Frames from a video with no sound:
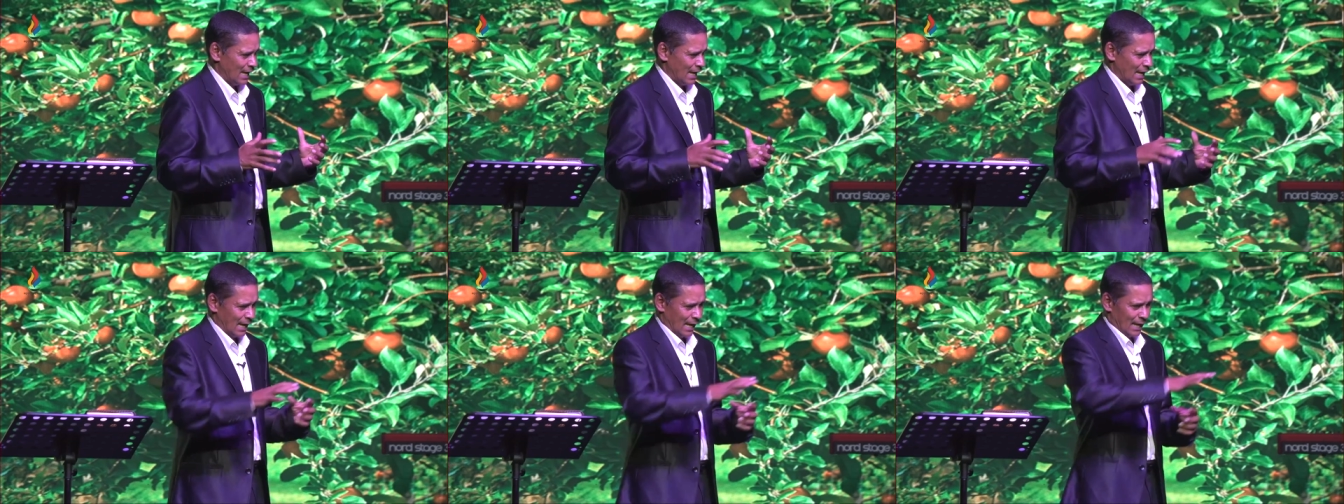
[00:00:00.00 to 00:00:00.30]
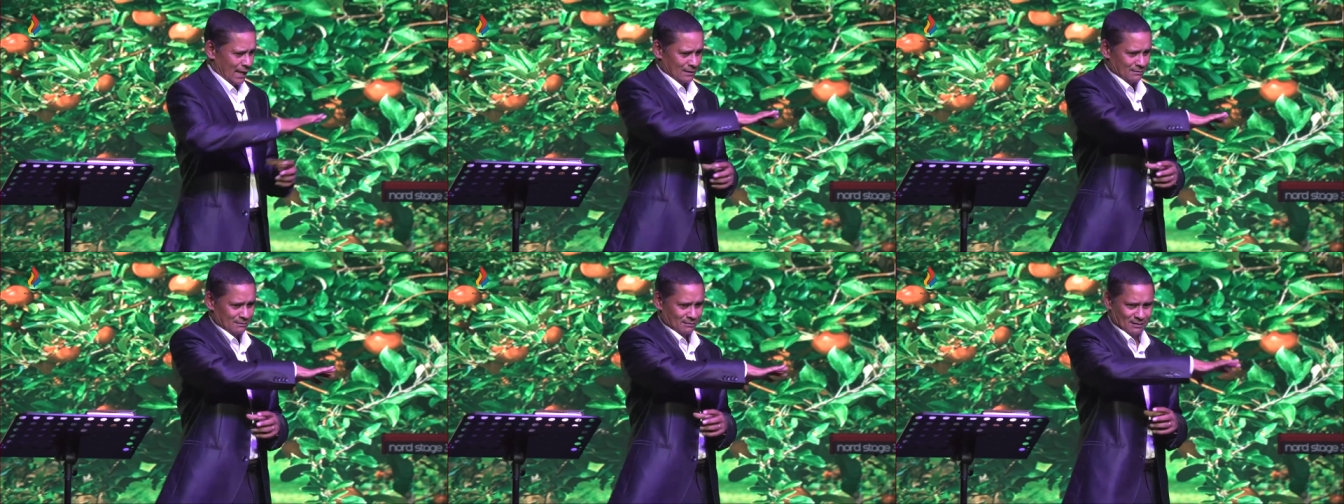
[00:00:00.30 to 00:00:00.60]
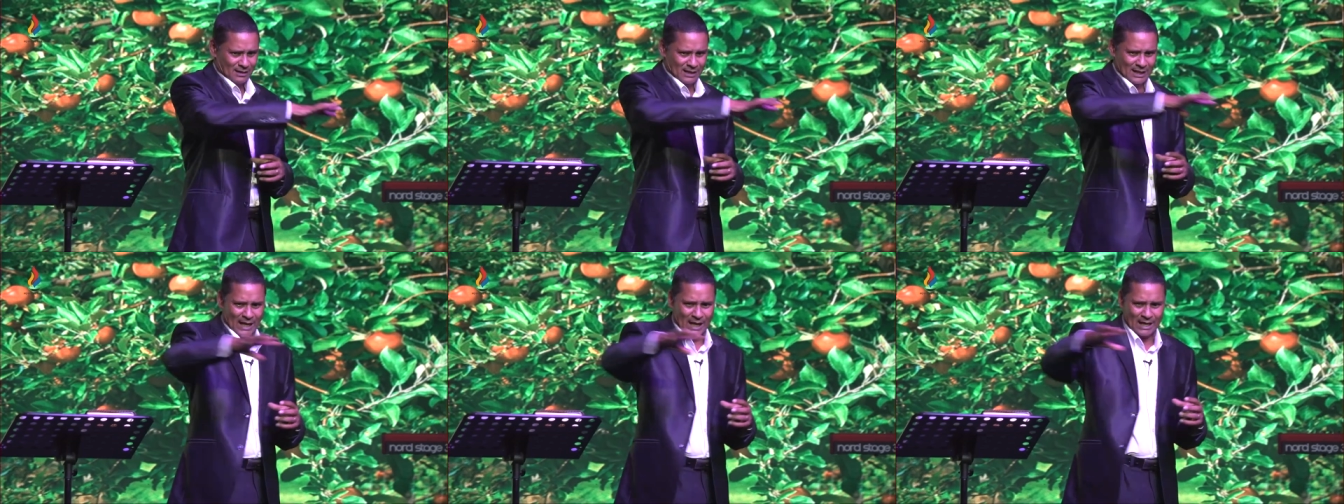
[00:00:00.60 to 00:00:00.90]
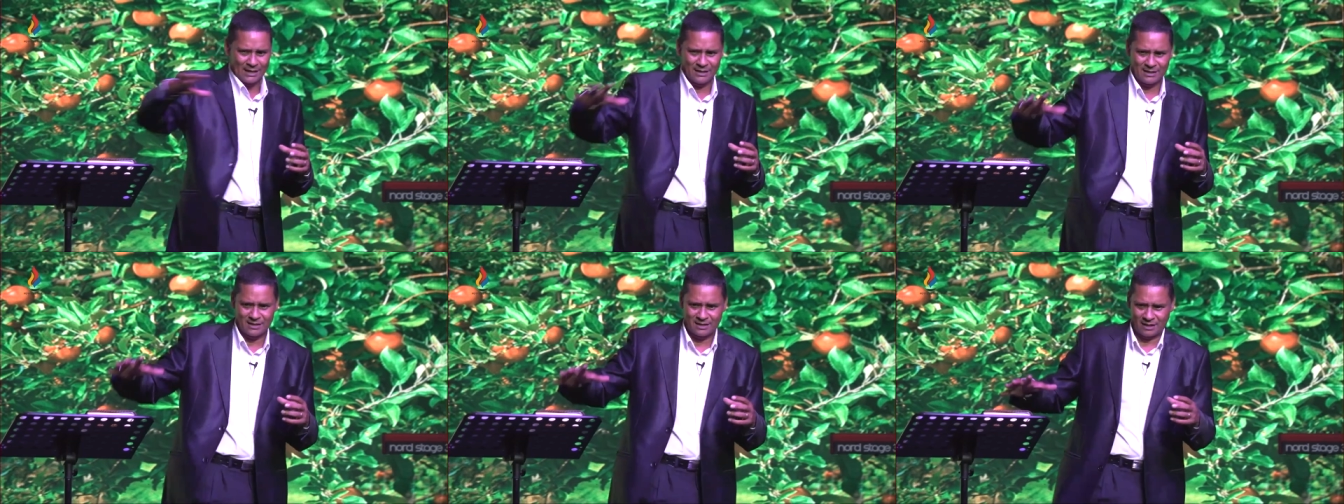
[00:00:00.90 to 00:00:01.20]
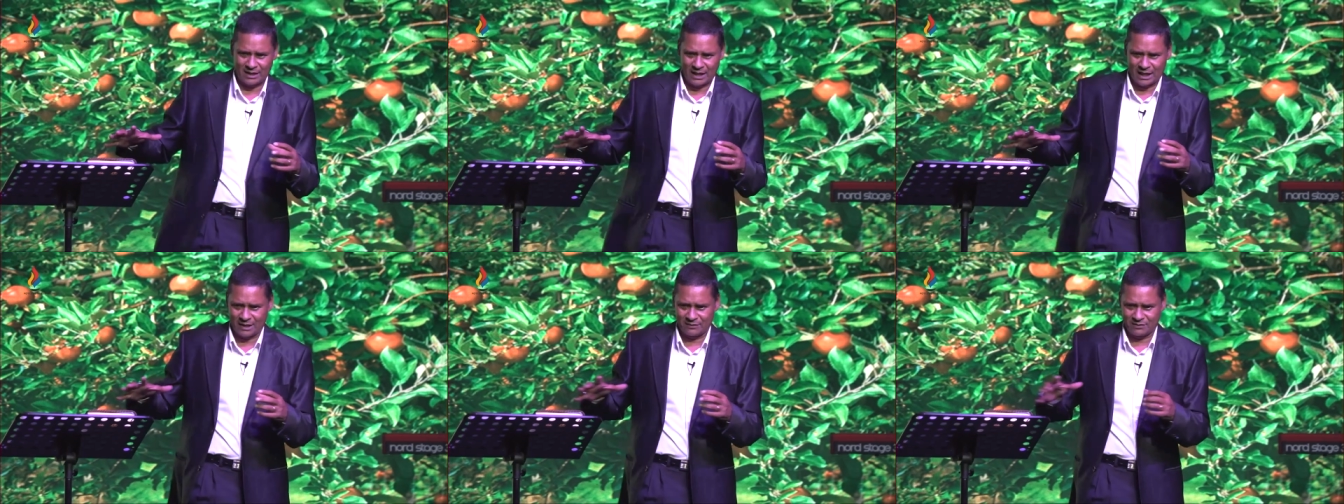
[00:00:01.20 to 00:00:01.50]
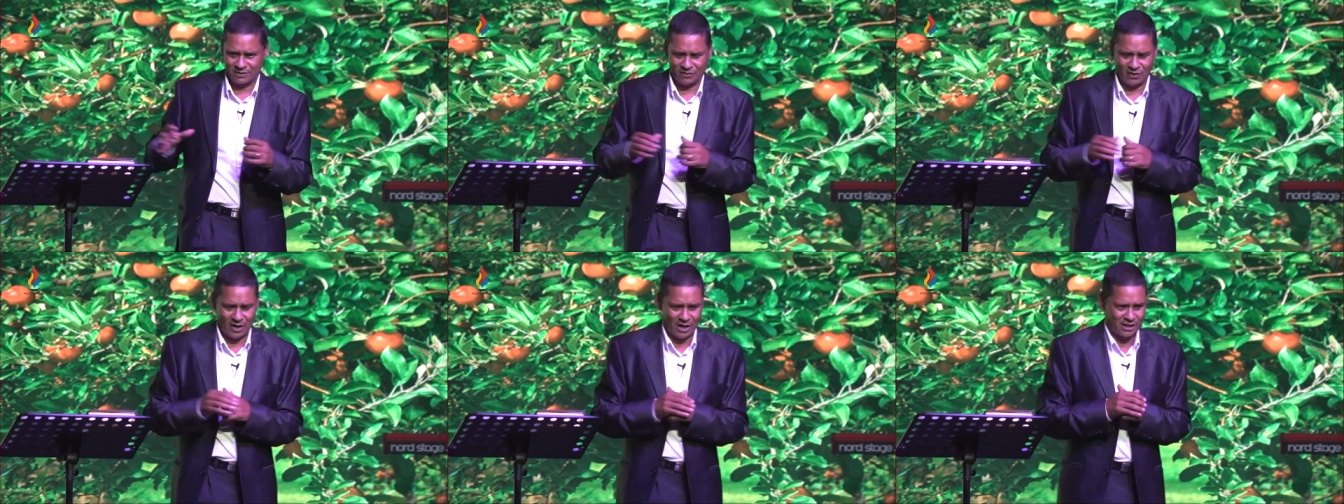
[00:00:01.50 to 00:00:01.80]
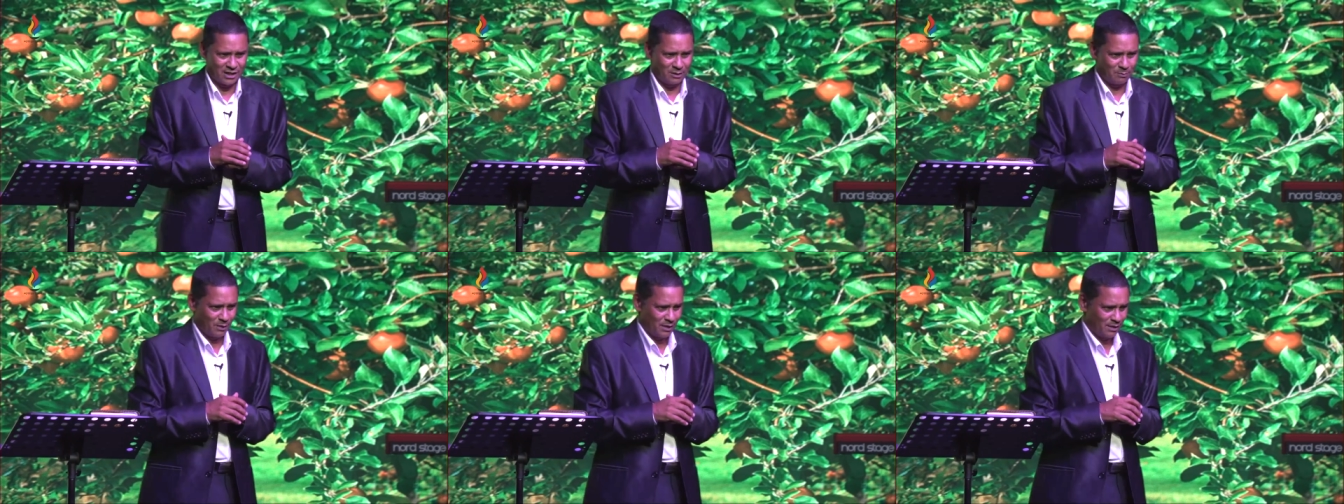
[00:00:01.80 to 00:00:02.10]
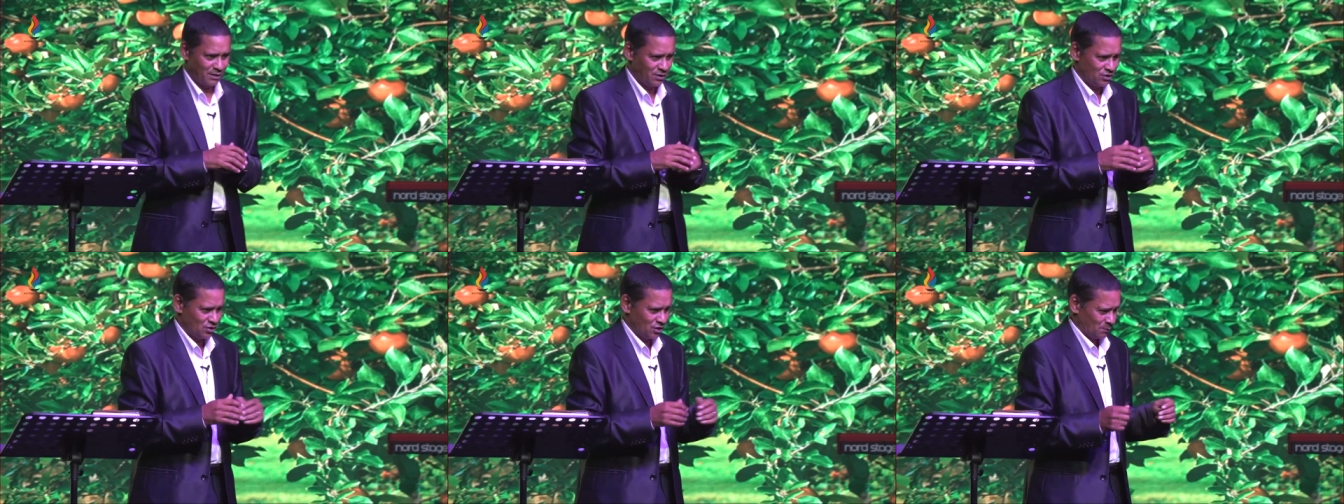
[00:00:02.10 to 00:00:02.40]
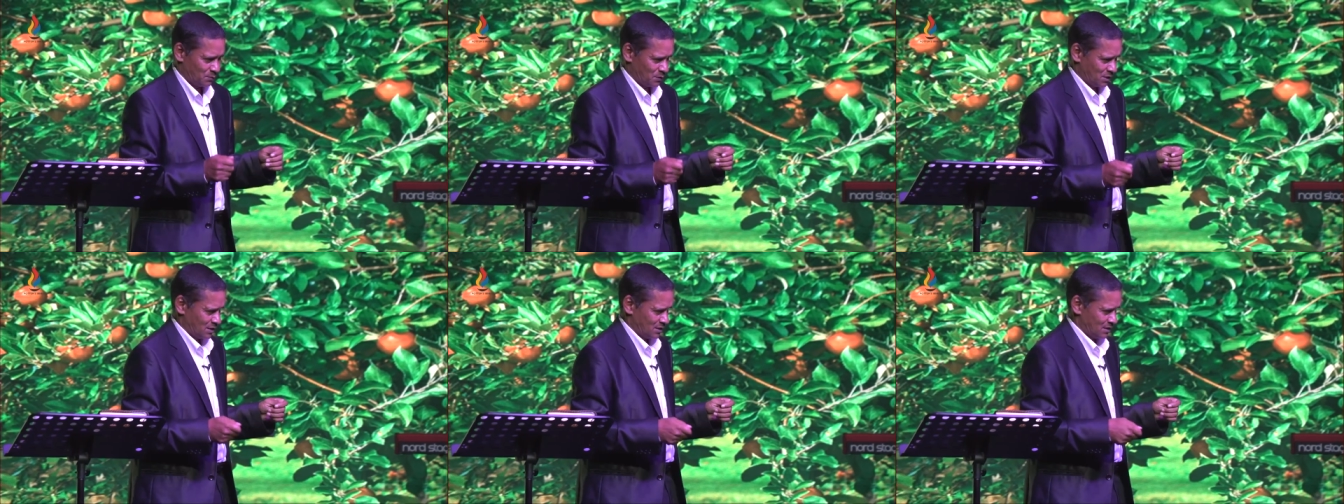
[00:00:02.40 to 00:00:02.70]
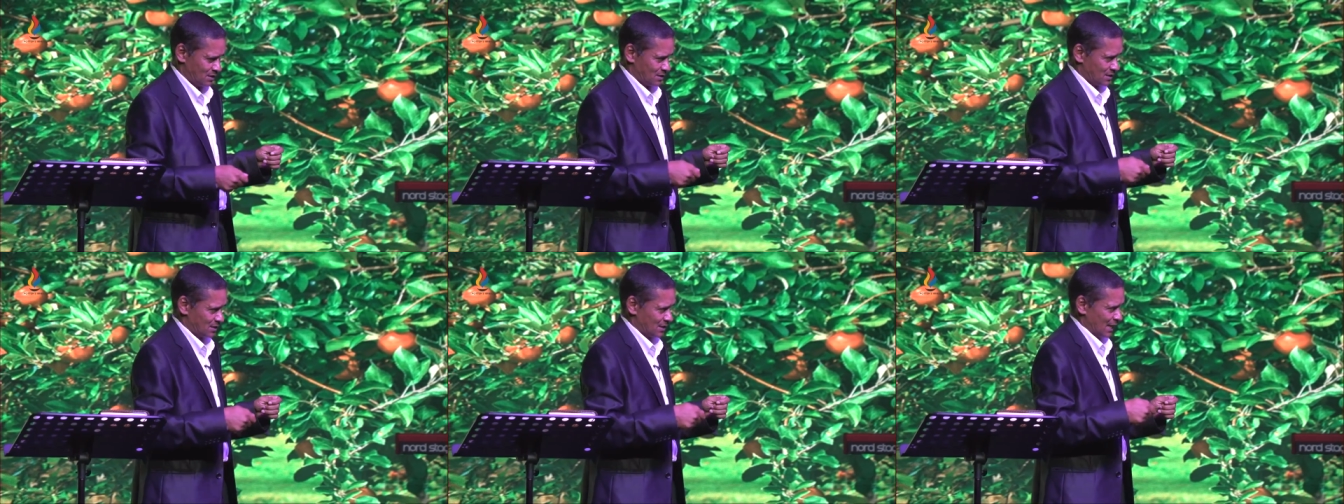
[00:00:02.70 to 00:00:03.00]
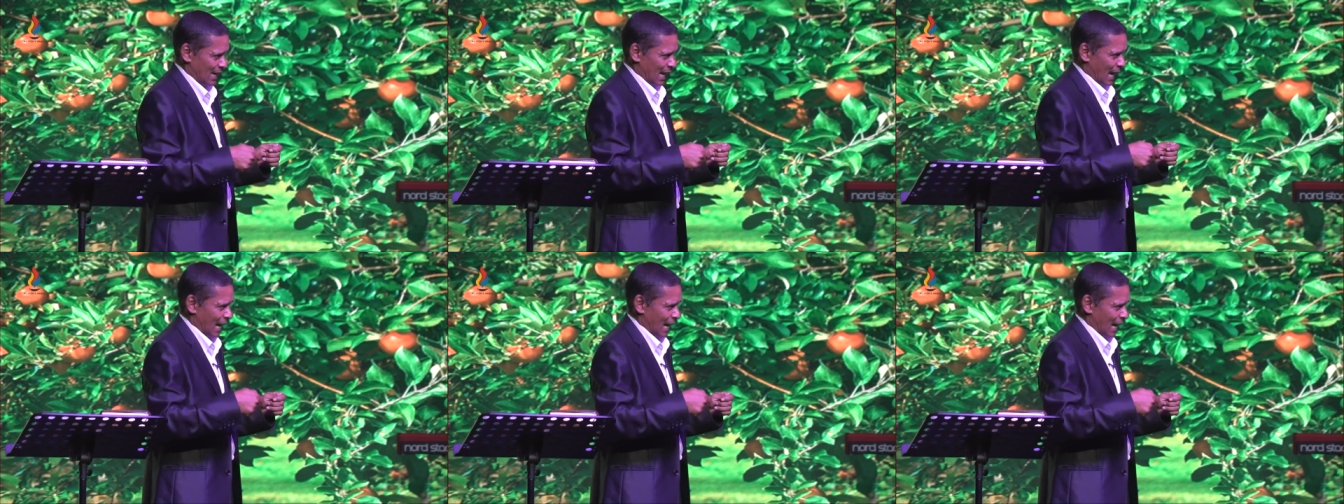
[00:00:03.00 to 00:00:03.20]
and the other slaves around him are Egyptians.